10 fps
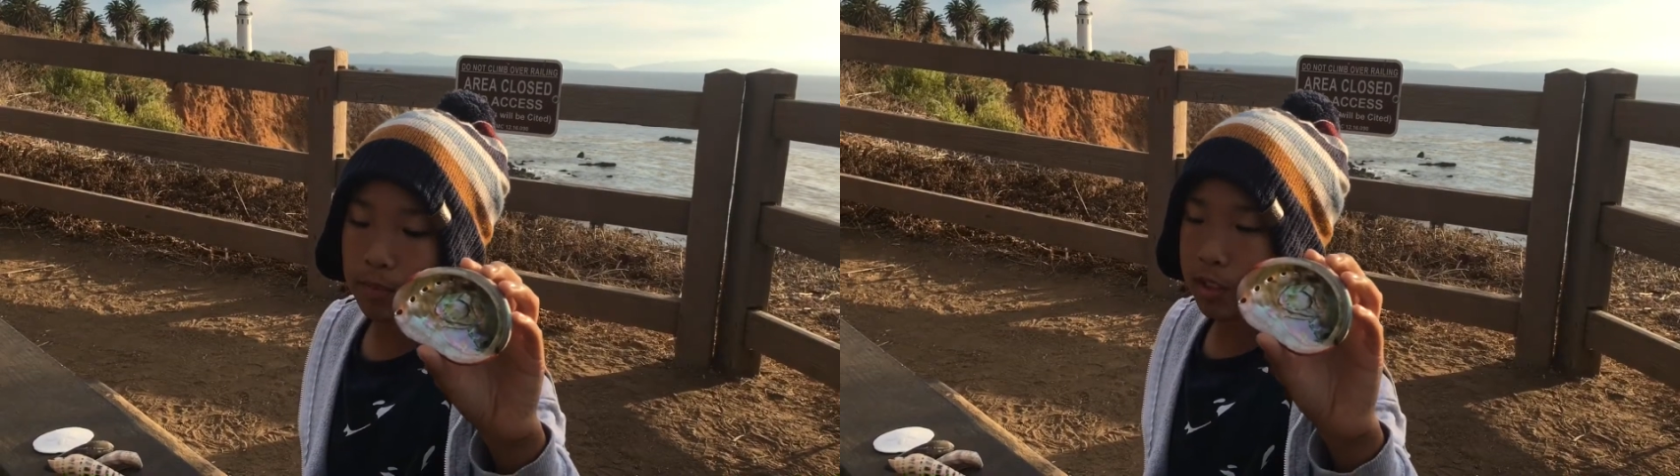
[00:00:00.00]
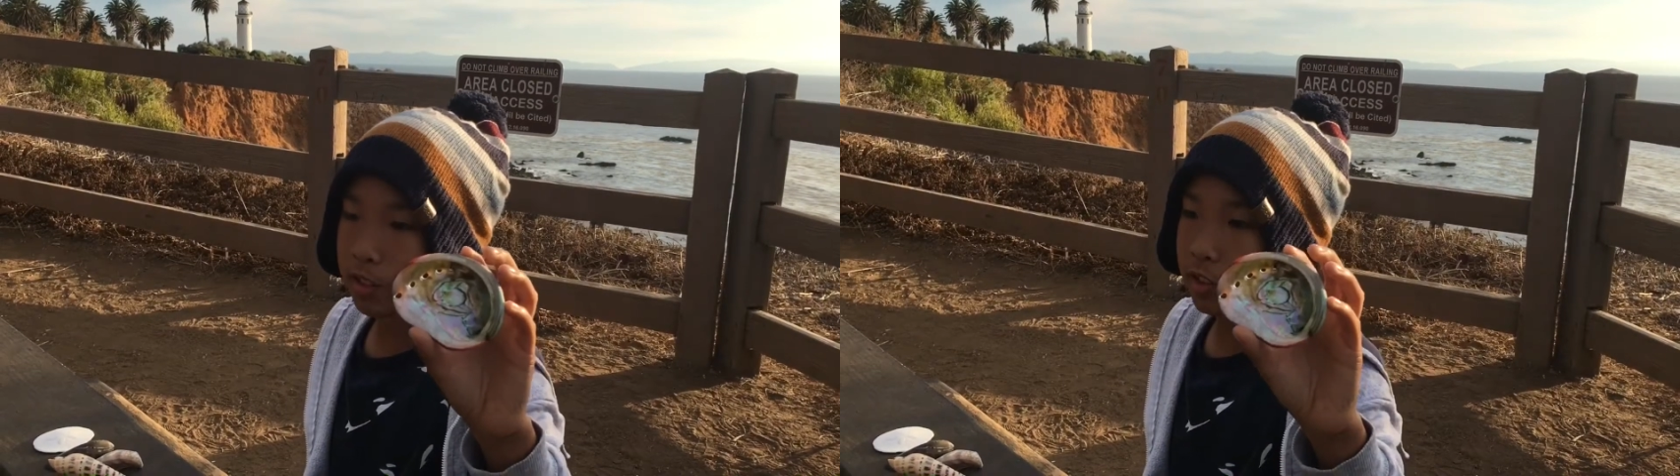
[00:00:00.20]

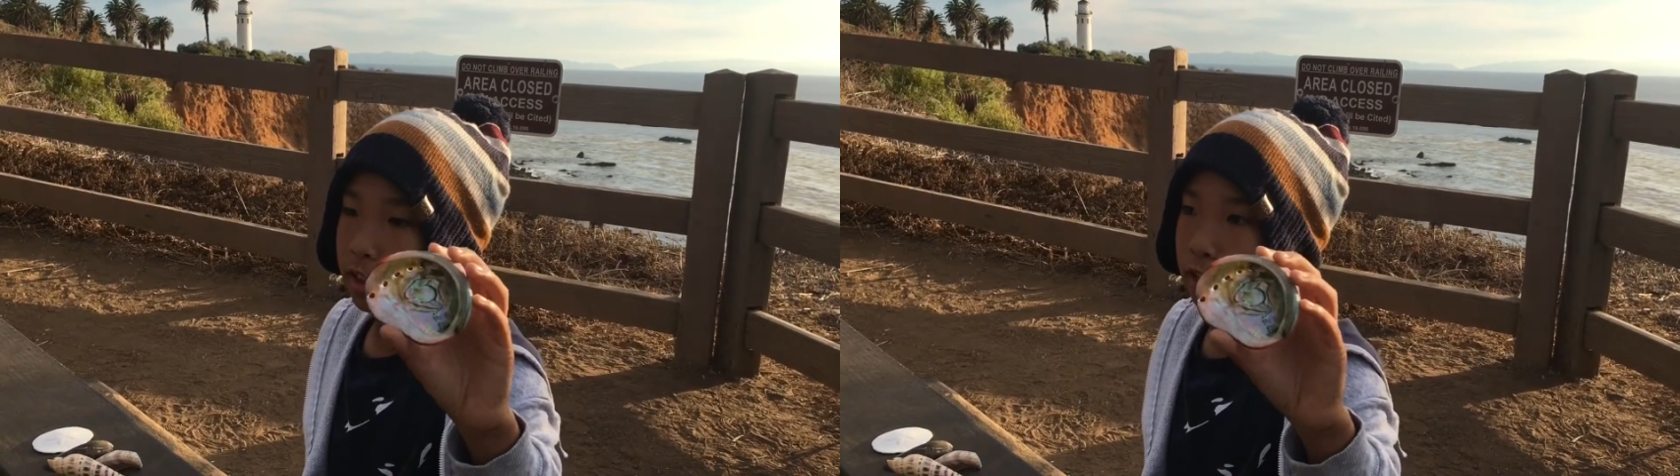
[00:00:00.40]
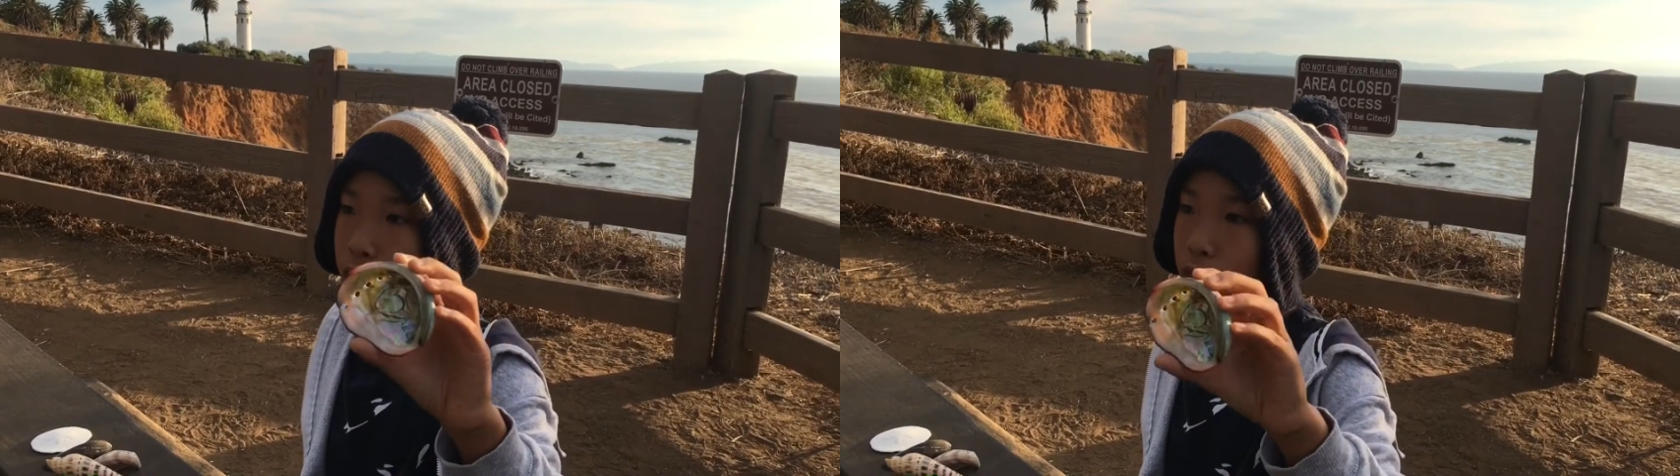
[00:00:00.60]
stick
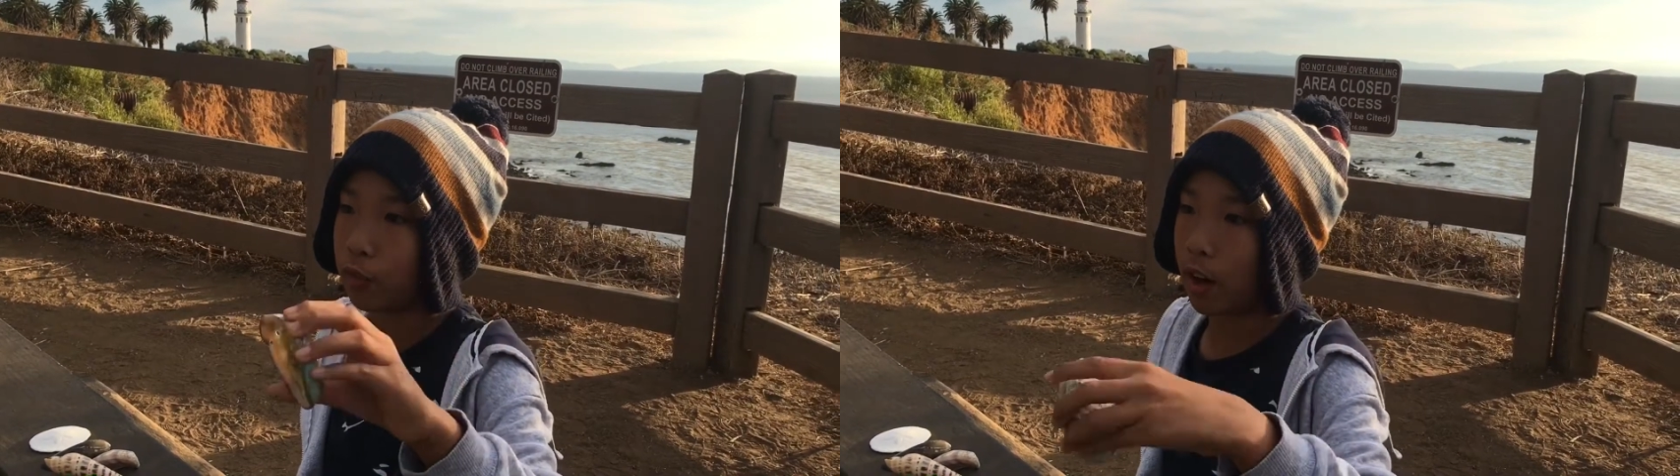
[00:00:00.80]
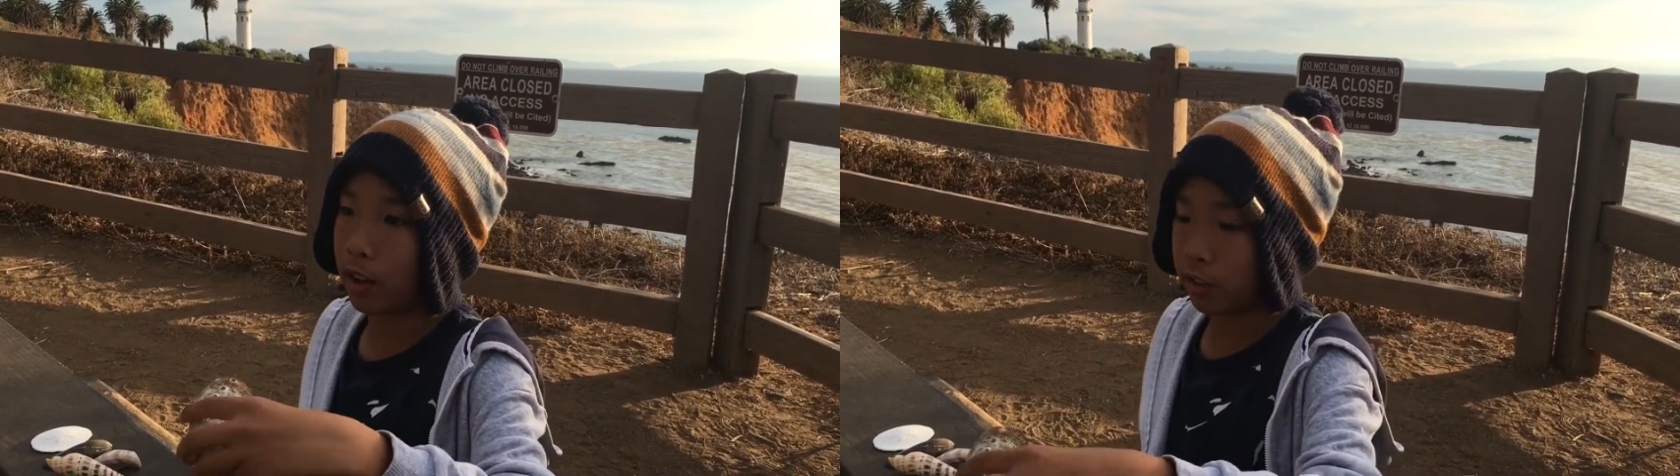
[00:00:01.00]
to the
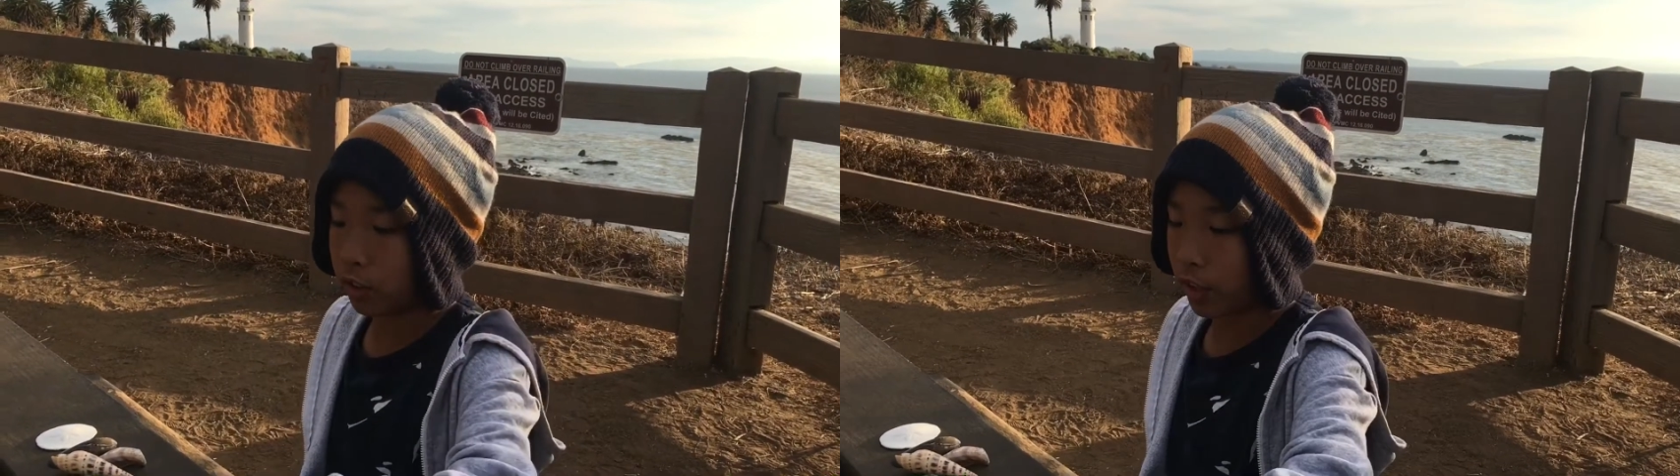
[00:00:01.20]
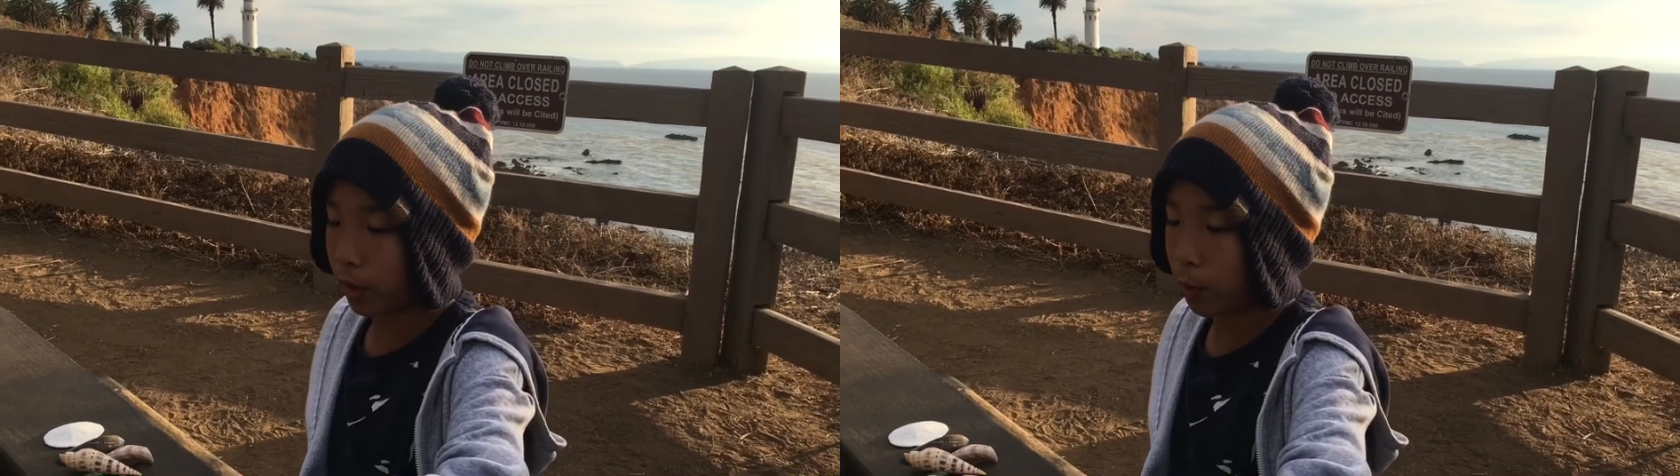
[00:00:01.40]
rocks to
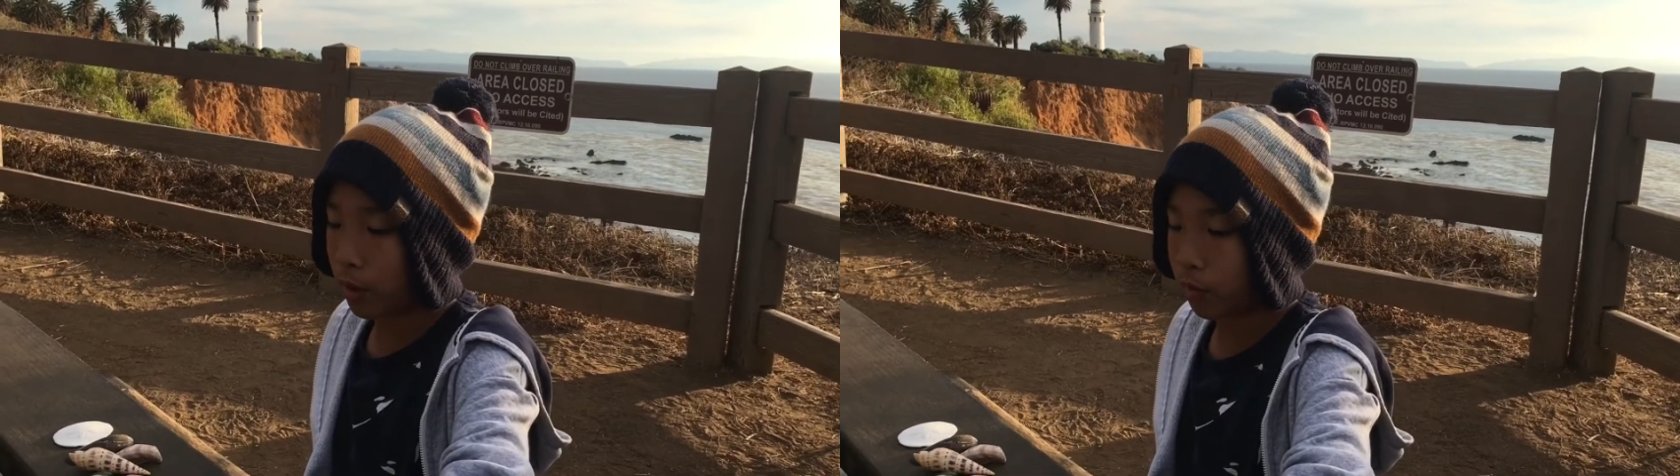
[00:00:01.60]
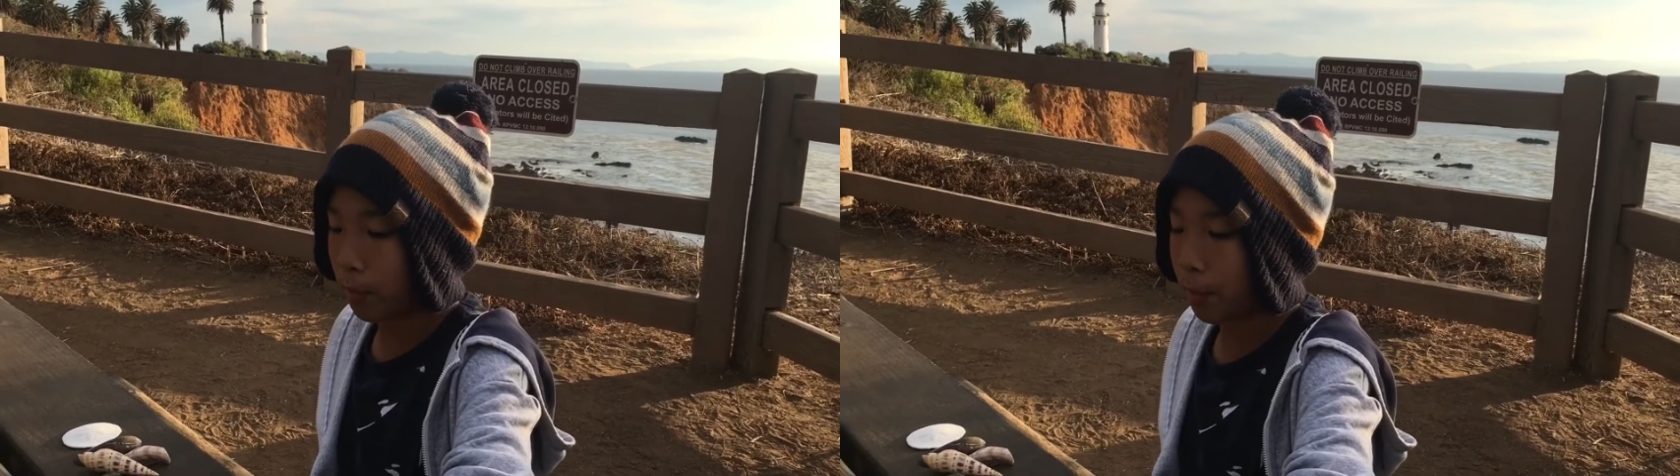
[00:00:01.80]
get away
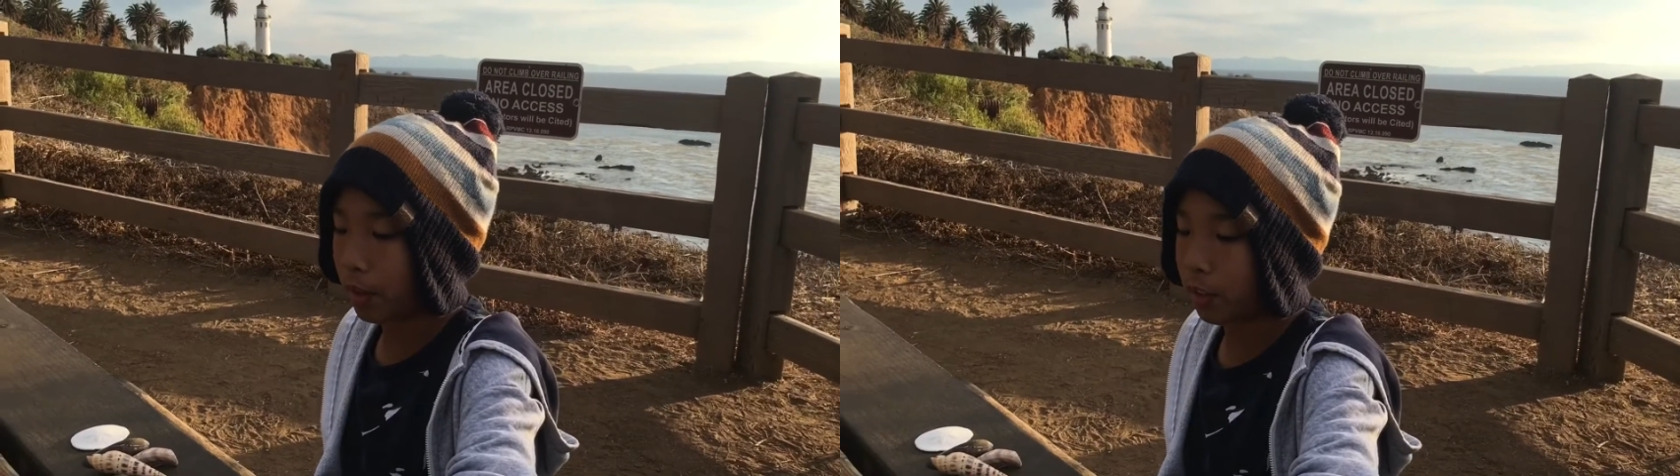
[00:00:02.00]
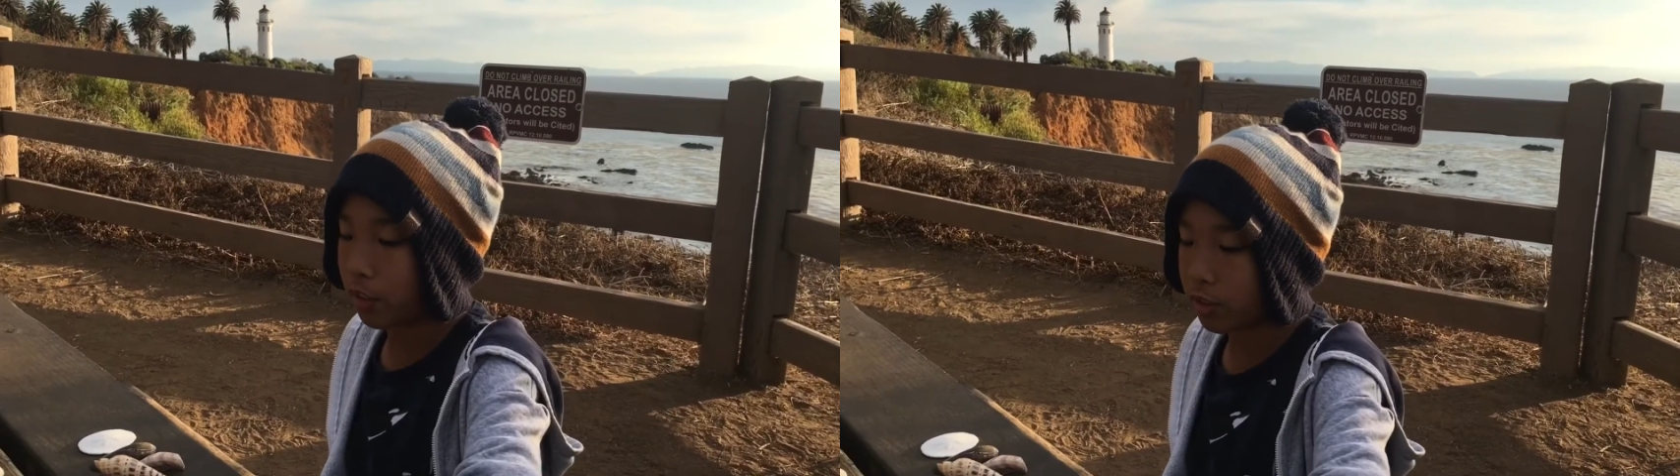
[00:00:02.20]
from
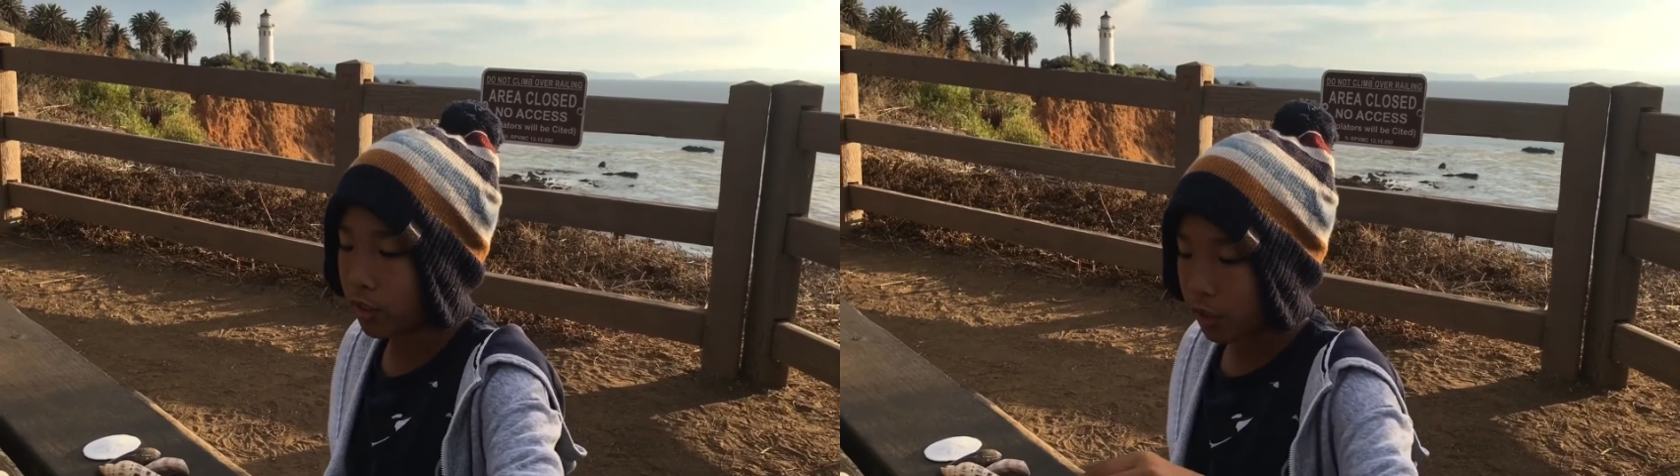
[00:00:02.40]
predators,